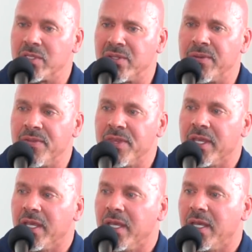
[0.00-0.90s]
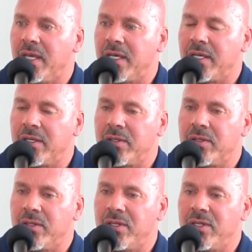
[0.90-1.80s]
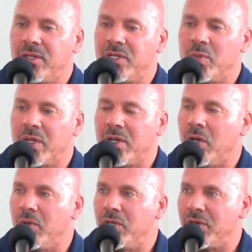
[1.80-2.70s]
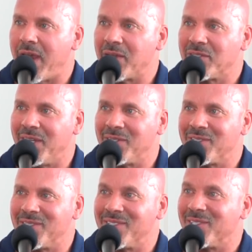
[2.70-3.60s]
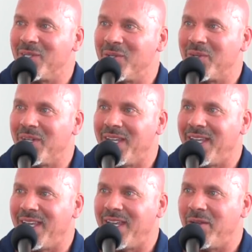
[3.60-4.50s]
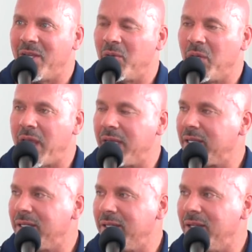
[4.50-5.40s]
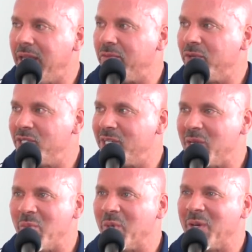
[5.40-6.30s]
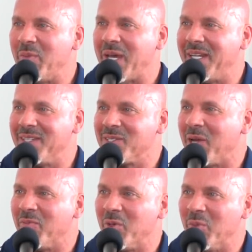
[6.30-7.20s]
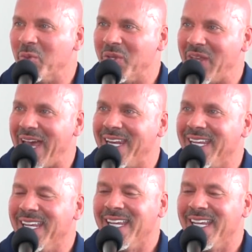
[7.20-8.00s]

So, you want to own your assets, and so you don't. I don't like the leverage anymore. I'm not as comfortable with that.